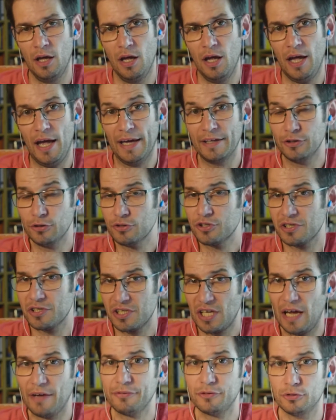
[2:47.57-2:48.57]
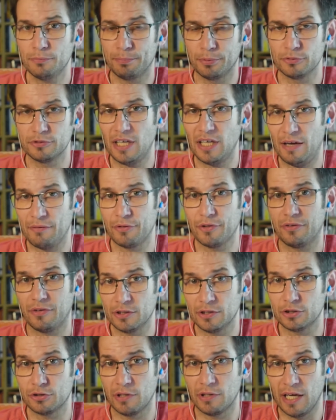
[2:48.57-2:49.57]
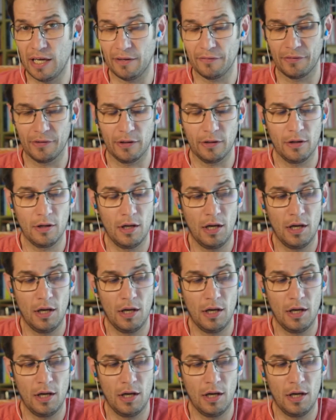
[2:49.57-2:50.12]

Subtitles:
and you just have to put everything together.